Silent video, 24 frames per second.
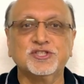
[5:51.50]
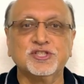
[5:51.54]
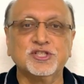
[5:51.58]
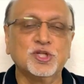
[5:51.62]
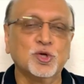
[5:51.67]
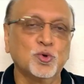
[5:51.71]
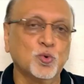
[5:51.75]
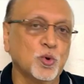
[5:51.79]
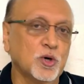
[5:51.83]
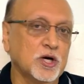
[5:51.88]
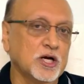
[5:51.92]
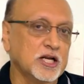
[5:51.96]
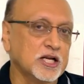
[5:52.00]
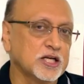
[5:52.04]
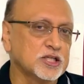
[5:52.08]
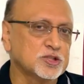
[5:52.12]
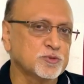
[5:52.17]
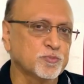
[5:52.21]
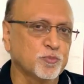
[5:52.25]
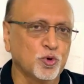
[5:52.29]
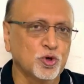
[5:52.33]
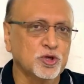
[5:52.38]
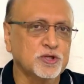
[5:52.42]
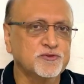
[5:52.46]
in the world, and
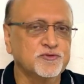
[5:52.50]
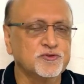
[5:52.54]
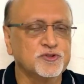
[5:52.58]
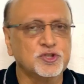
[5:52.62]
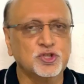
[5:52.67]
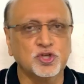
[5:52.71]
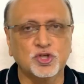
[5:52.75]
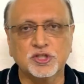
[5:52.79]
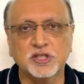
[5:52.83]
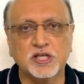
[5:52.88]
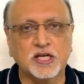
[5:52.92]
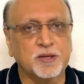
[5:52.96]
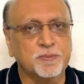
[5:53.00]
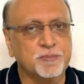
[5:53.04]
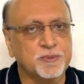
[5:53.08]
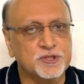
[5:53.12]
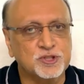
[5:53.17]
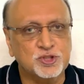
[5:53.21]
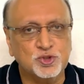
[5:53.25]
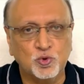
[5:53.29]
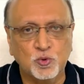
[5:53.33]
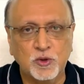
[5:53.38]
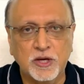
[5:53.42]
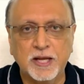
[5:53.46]
sports physiotherapy
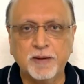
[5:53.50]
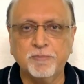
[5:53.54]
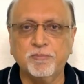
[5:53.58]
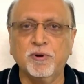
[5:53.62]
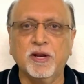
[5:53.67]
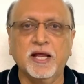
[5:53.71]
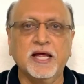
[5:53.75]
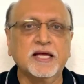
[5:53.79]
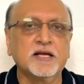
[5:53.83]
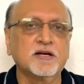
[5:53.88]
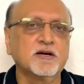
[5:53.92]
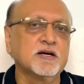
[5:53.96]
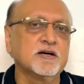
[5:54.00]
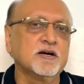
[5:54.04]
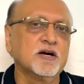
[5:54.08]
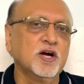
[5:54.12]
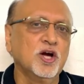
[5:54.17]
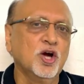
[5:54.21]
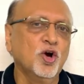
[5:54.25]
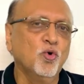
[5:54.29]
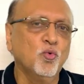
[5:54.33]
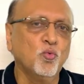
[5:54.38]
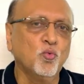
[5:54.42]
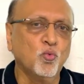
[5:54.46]
is today playing a
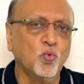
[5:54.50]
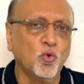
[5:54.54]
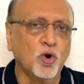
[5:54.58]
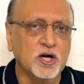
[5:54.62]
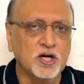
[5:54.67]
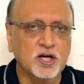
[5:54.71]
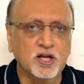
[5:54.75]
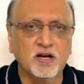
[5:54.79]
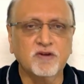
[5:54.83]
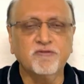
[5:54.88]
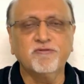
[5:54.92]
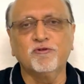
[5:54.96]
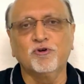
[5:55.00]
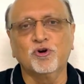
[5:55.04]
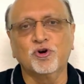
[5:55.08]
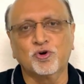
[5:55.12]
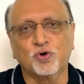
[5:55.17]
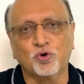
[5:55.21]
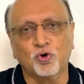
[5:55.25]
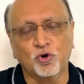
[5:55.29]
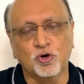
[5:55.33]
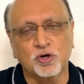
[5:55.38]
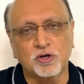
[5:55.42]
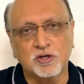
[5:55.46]
wonderful
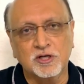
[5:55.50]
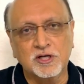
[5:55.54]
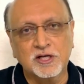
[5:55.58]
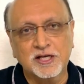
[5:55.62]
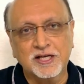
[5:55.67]
role.